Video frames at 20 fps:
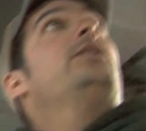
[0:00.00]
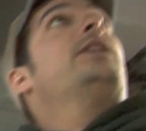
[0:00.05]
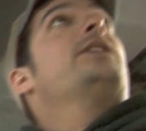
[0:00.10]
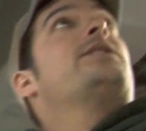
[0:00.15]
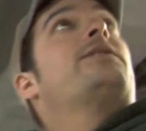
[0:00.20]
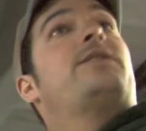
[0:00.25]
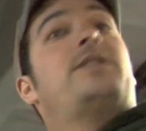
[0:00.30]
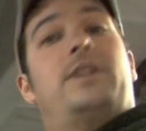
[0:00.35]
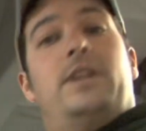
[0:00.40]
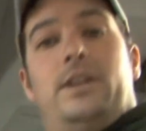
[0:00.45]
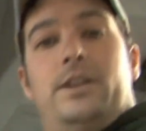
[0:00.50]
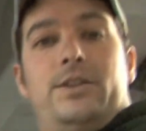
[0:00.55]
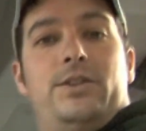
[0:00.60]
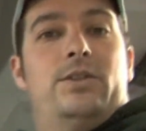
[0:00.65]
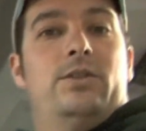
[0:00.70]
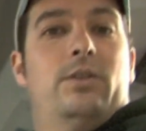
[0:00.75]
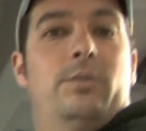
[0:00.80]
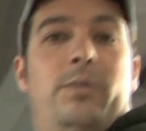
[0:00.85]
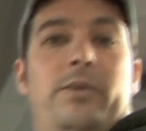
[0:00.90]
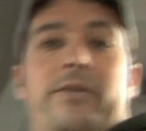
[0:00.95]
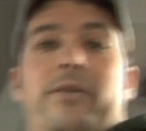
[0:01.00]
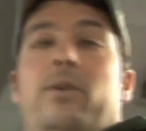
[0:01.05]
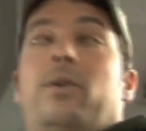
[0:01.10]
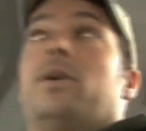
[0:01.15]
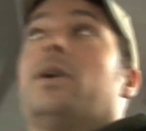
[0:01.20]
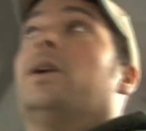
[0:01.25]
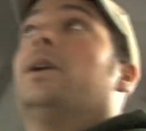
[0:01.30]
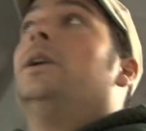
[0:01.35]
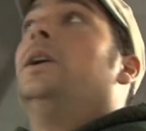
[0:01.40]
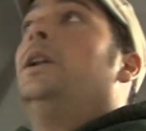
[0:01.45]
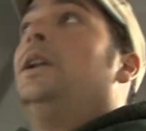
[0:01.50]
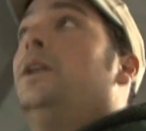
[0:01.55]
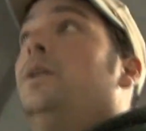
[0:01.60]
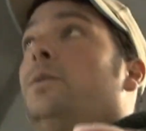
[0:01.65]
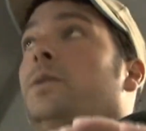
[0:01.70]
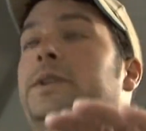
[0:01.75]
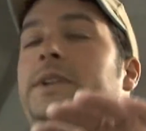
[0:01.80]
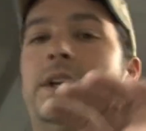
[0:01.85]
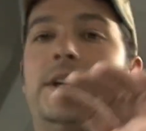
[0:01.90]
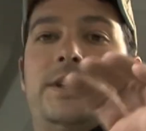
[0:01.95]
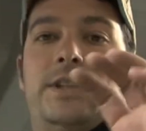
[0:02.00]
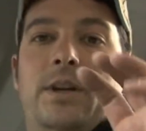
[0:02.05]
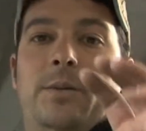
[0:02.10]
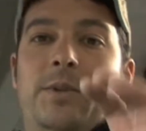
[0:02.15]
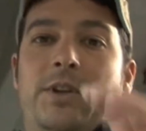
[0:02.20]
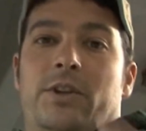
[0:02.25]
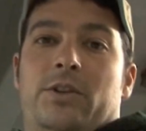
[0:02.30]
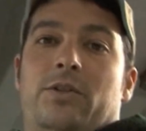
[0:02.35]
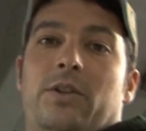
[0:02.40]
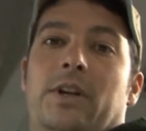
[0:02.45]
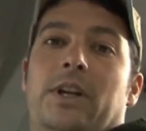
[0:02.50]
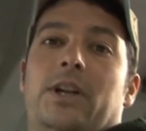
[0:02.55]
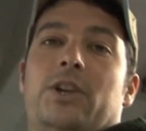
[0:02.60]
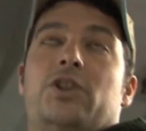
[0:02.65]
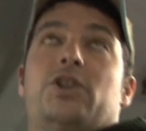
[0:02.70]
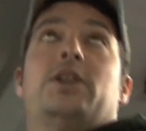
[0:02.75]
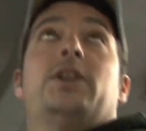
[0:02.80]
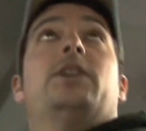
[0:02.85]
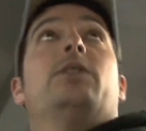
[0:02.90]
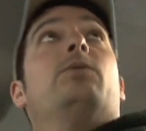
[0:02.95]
you guys have seen us do it before. We'll take some of the tradition